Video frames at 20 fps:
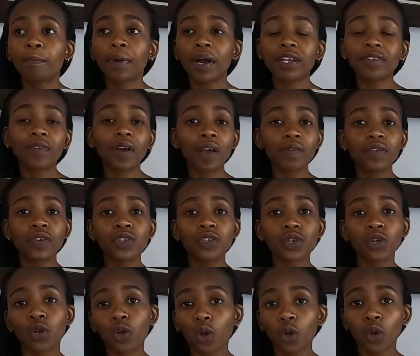But 5 years
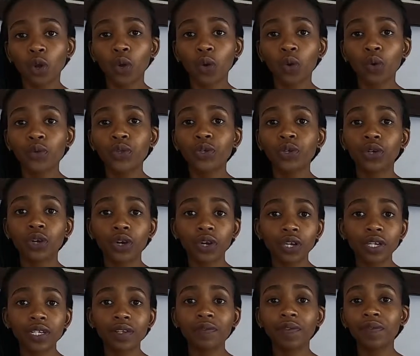ago, you
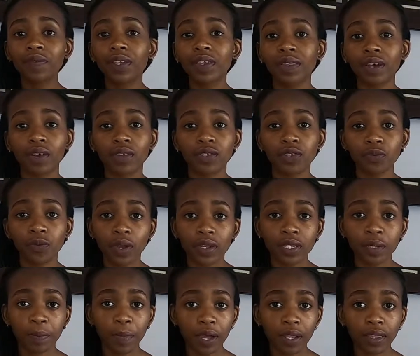earned 15,000
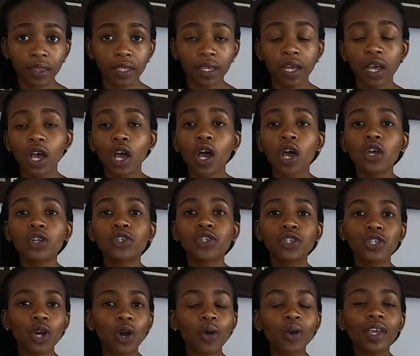Rands a month.
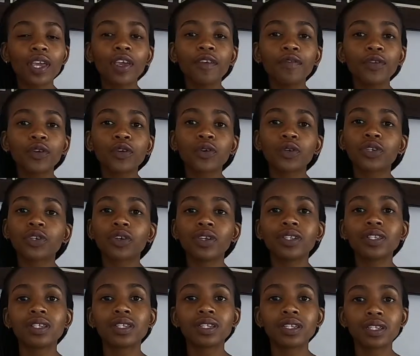So if you could
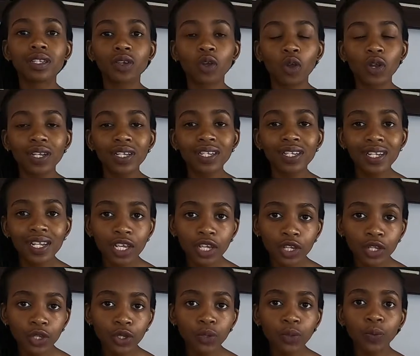
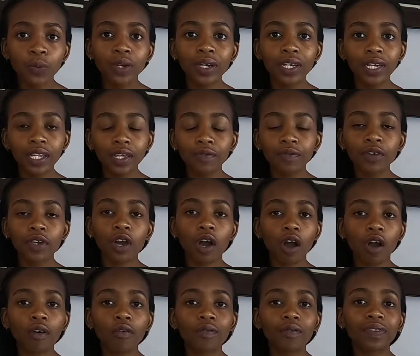continue living
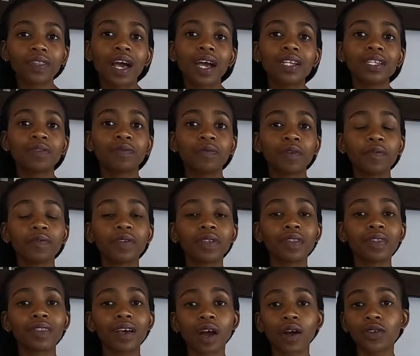off that
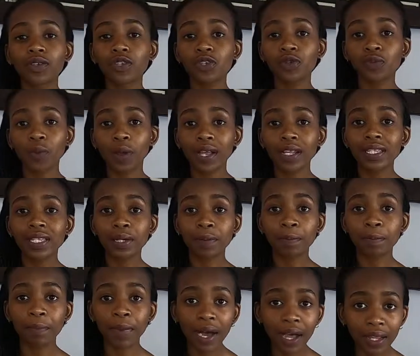15,000 rands a
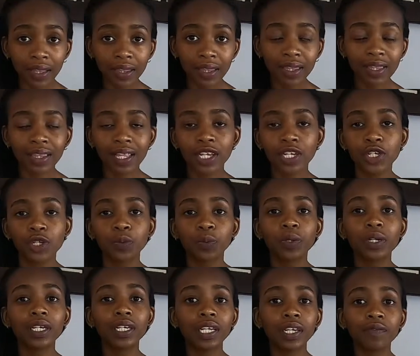month that you
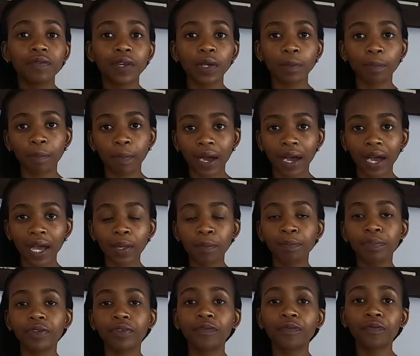were living by
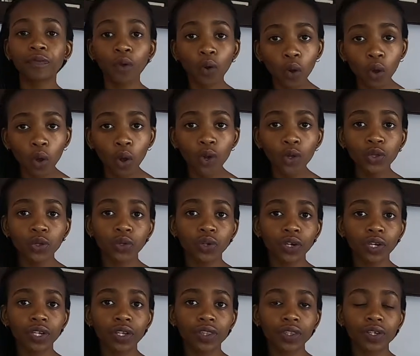before you
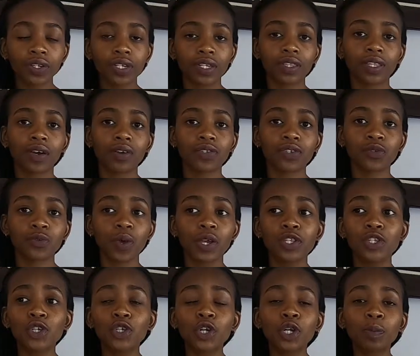earned 30,000
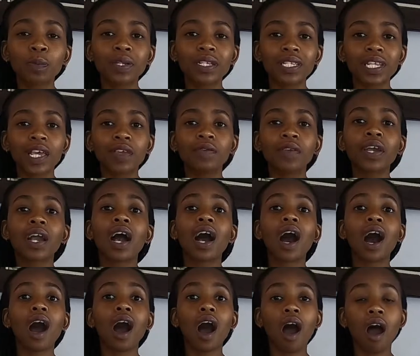rands, you could be saving
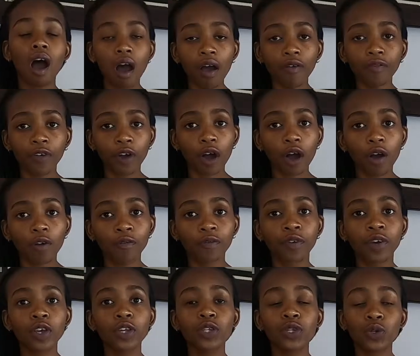half
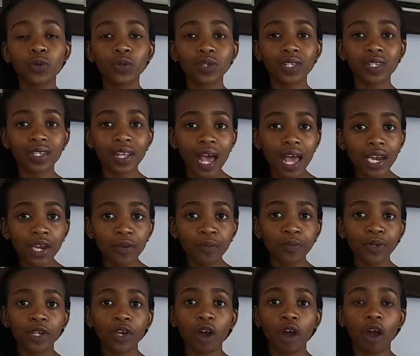of your
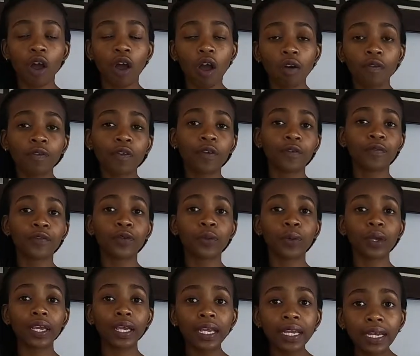salary or half of
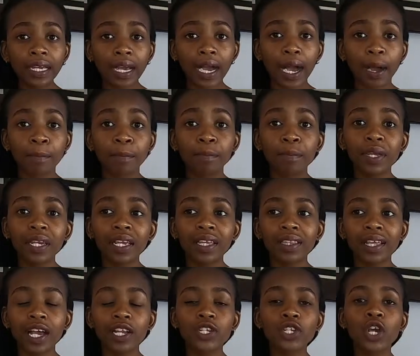your income,
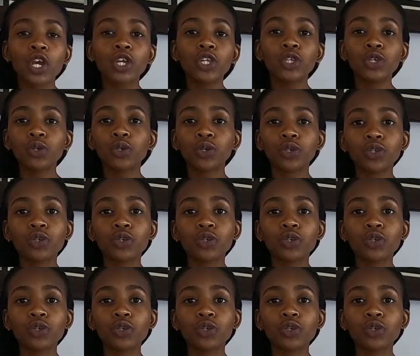meaning that you